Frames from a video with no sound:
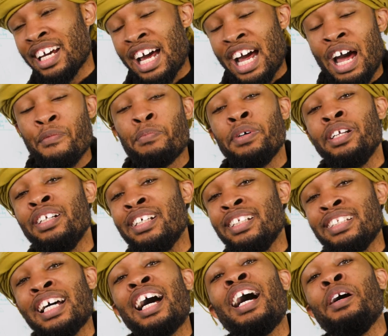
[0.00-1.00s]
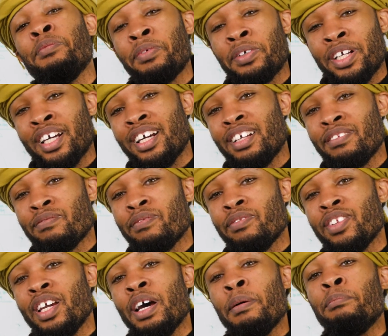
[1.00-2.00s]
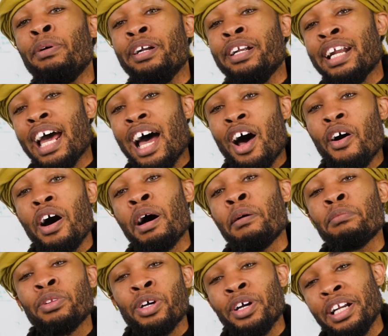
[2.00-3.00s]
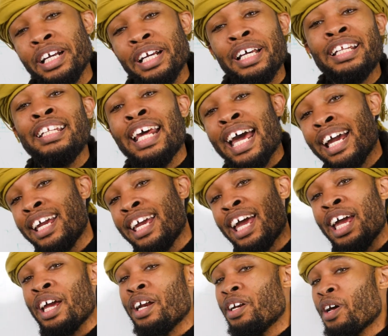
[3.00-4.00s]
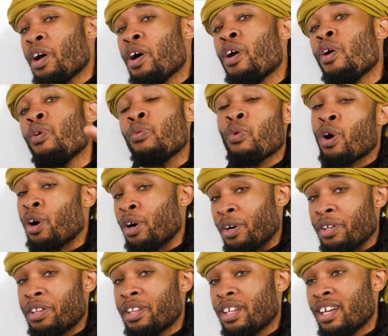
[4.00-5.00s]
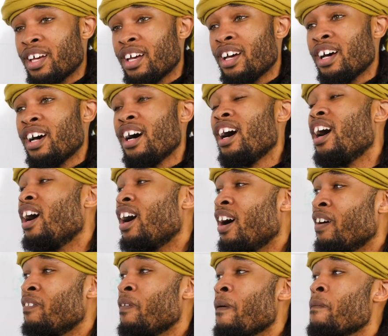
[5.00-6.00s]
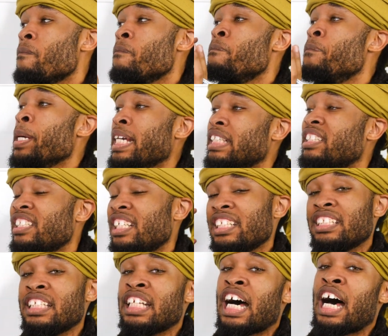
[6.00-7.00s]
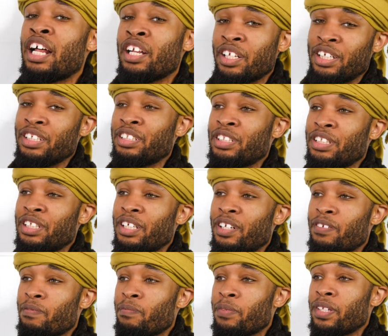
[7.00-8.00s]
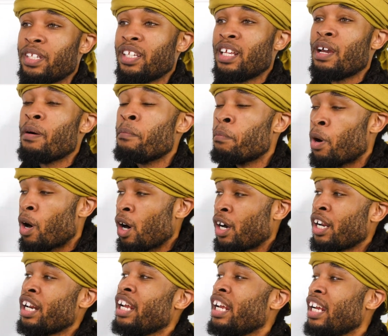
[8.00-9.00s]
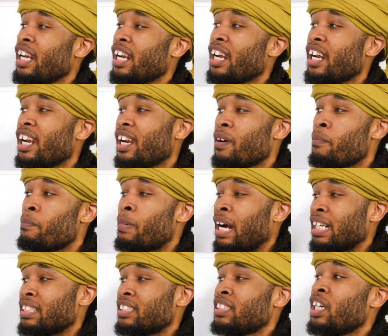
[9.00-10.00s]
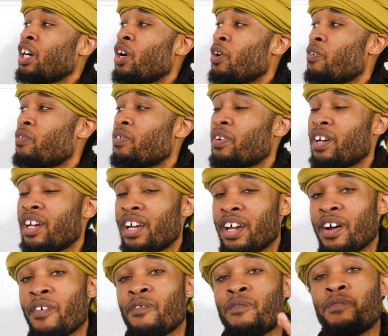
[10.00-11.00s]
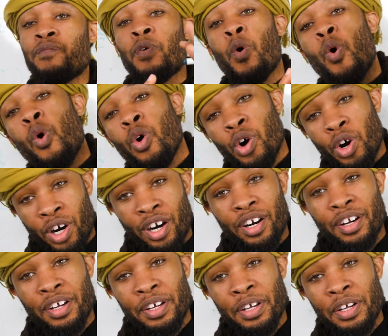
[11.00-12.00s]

I put in the time for that. But now I'm learning a decade worth of business knowledge, marketing myself for